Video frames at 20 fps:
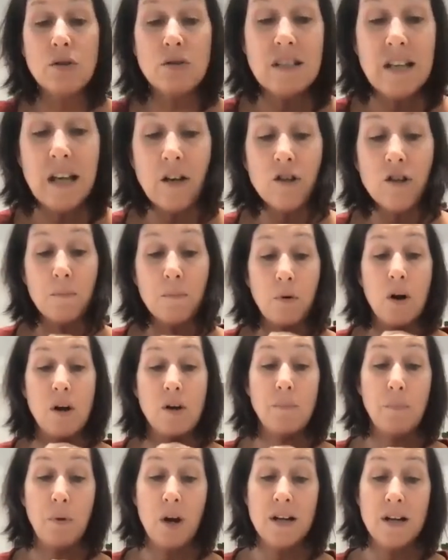your sales
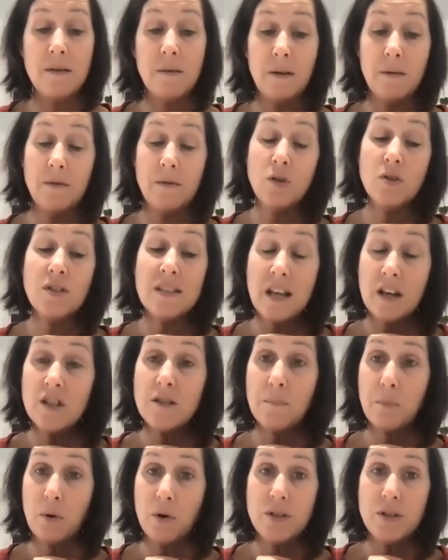
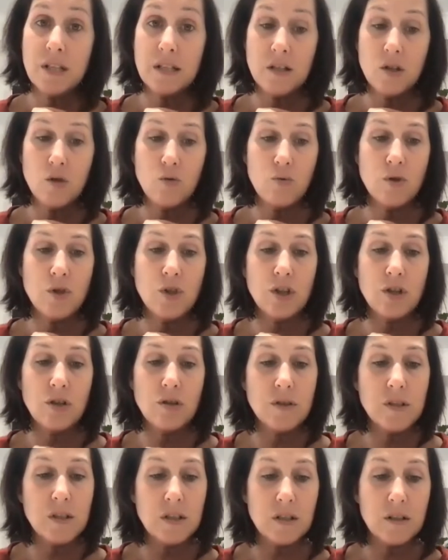process is
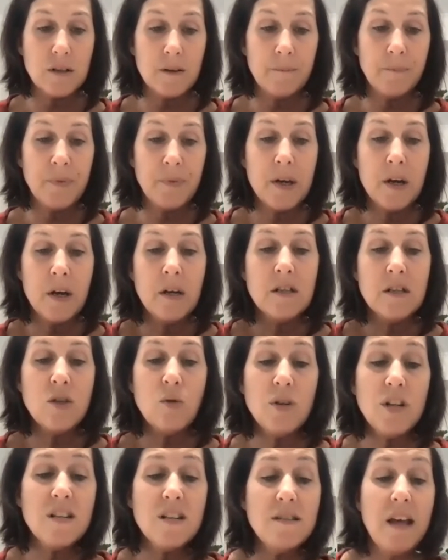reduced. So
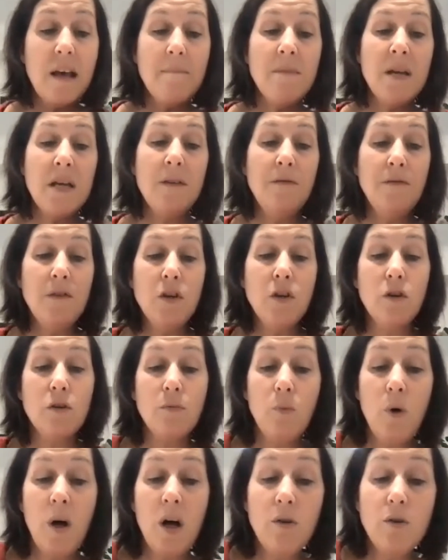what does that mean for you?
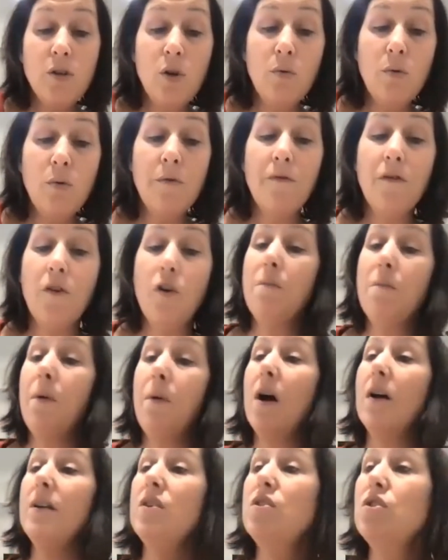Well, your referral
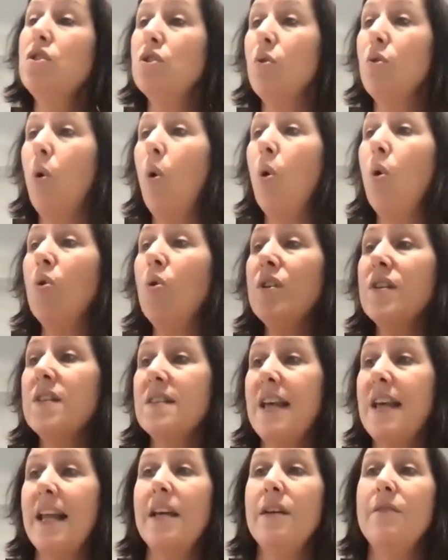partners do all the
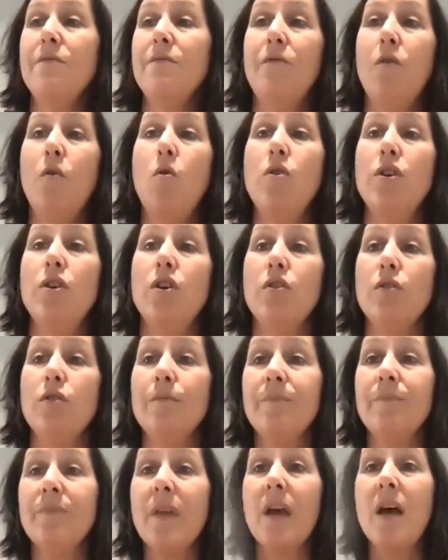selling for you.
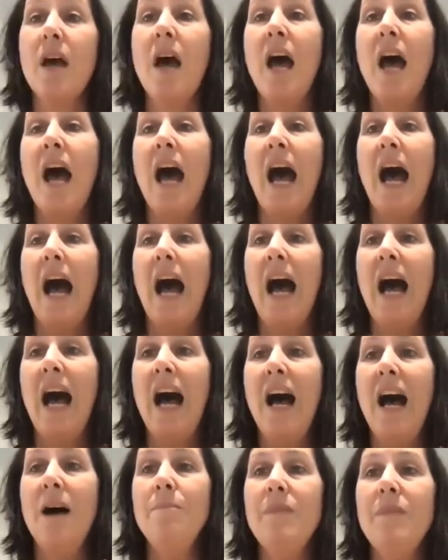
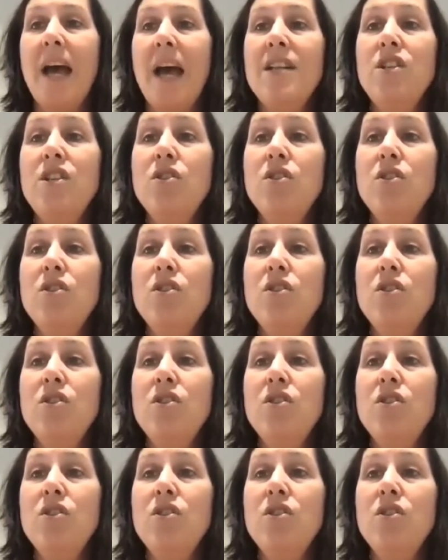And